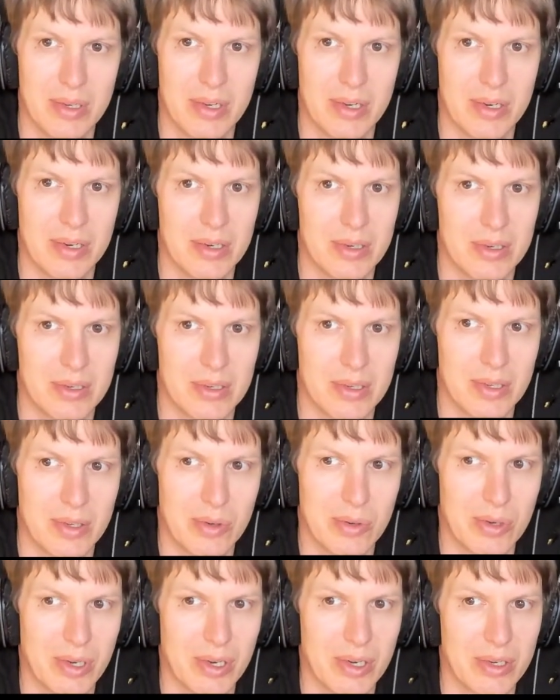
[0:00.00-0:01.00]

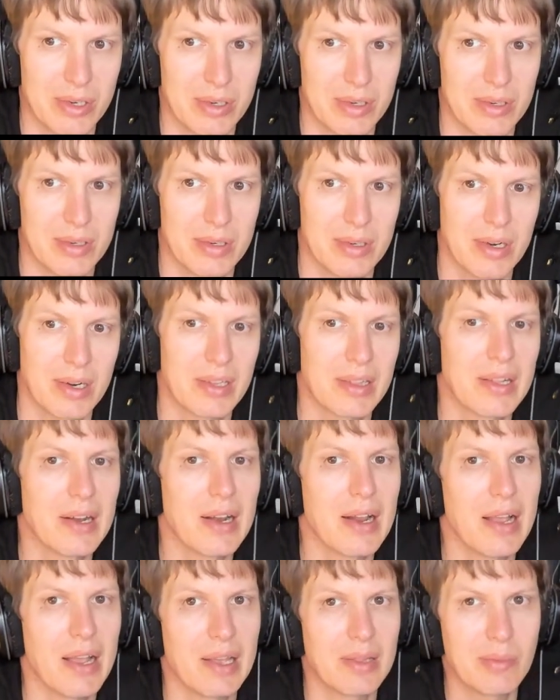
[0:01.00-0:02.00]
you're hearing right
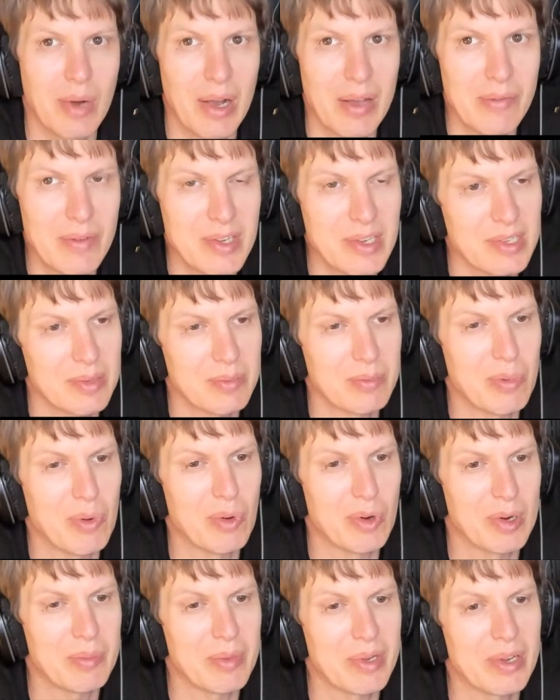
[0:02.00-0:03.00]
and why this is
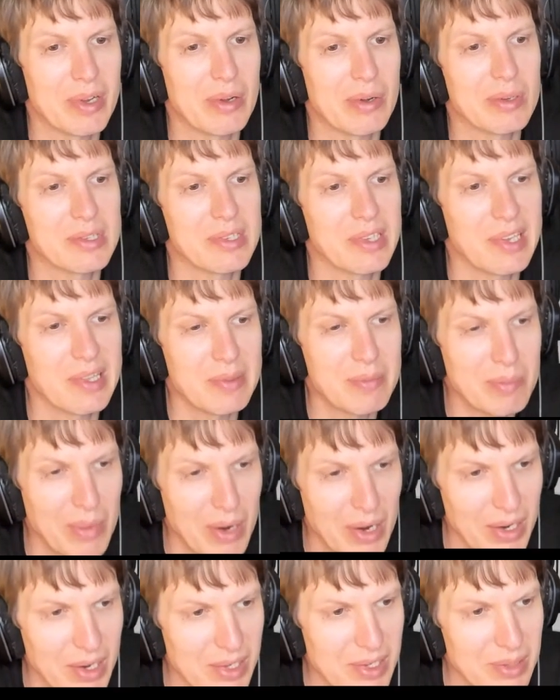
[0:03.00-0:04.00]
important because in
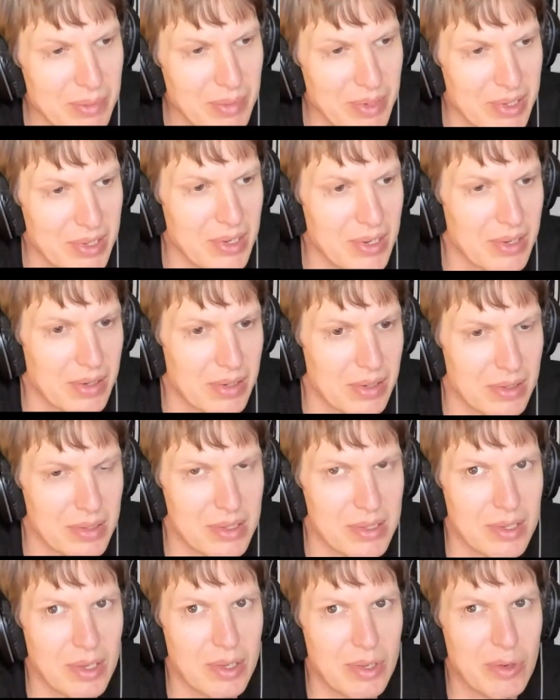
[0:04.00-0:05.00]
marketing materials